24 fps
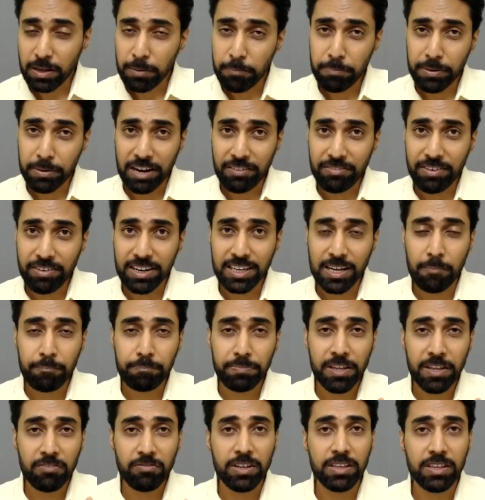private
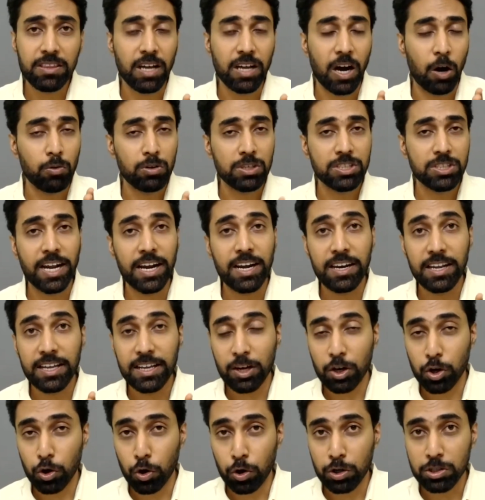company with
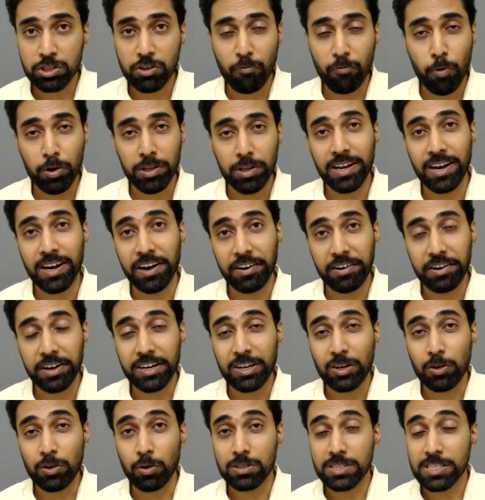outstanding loans of more than 100
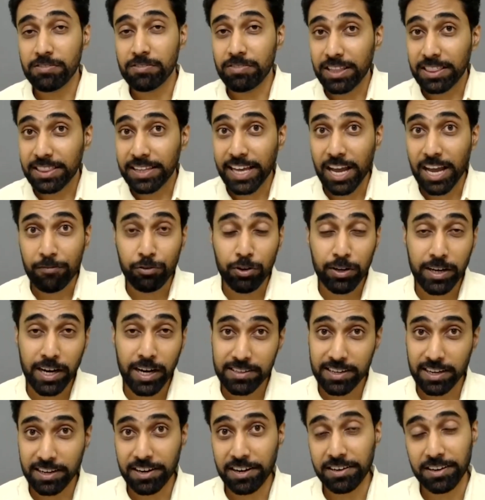crores, even they have to get
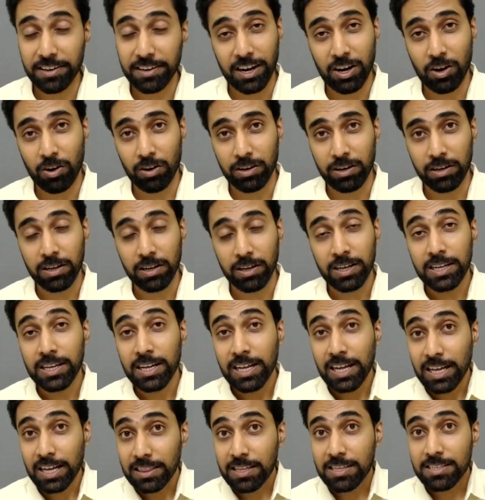secretarial audit.
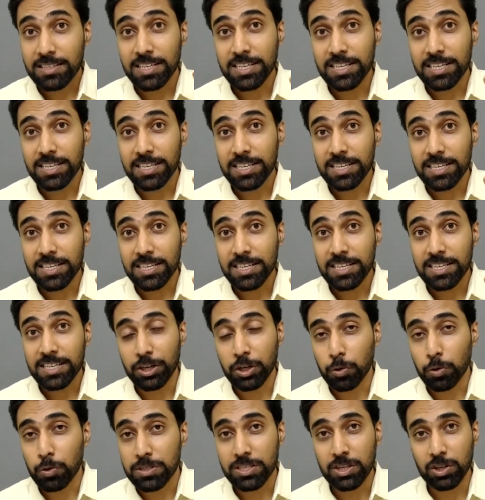This is section
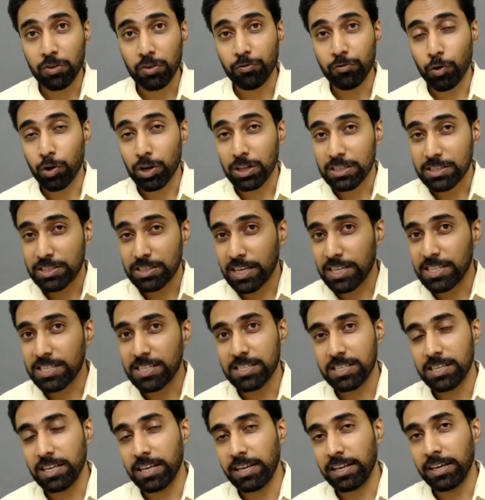204. Just
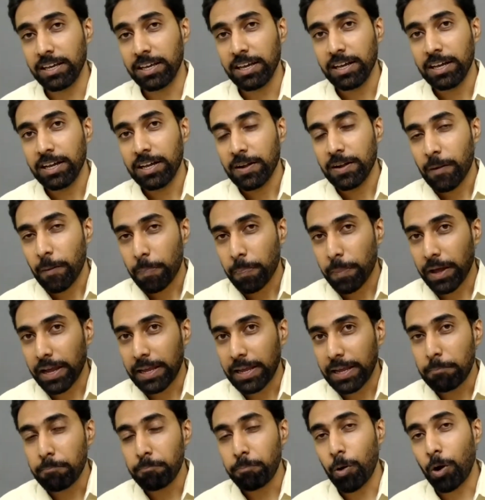see the
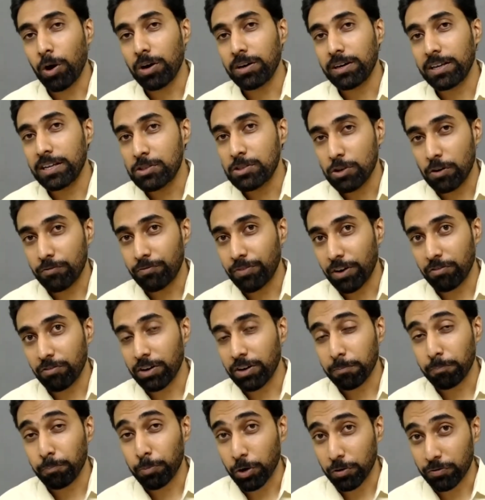importance of our
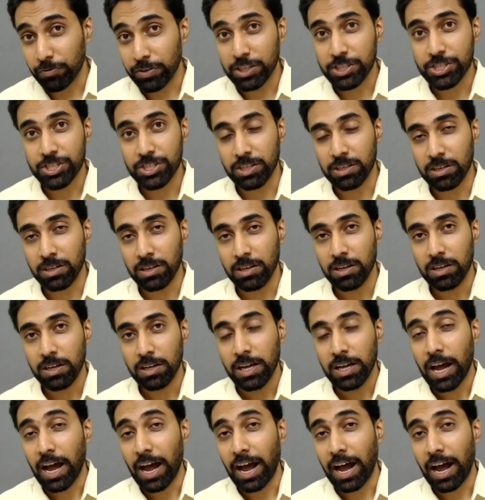profession
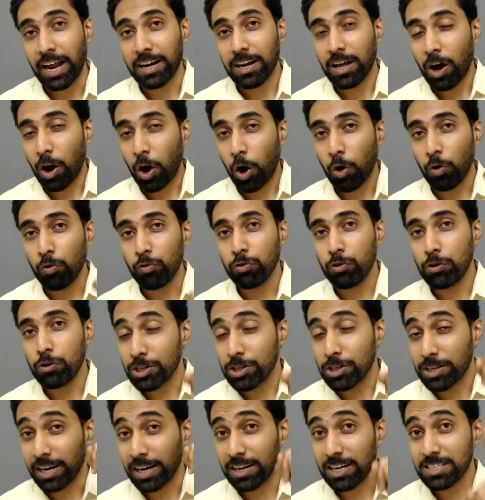and how you
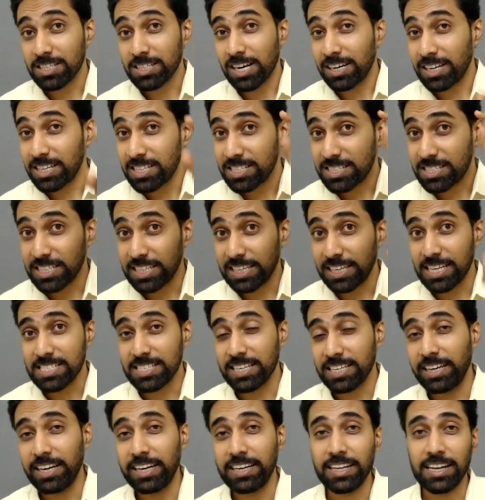should understand in
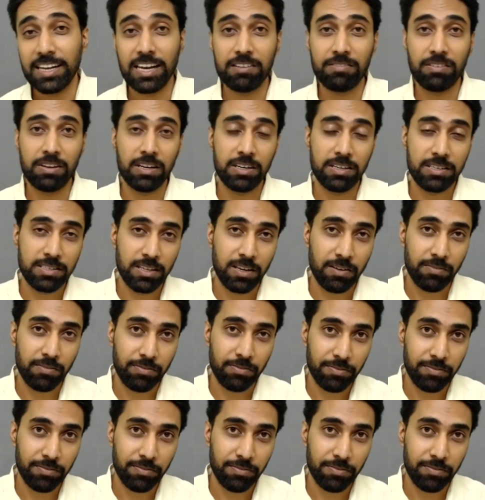CSEET level itself.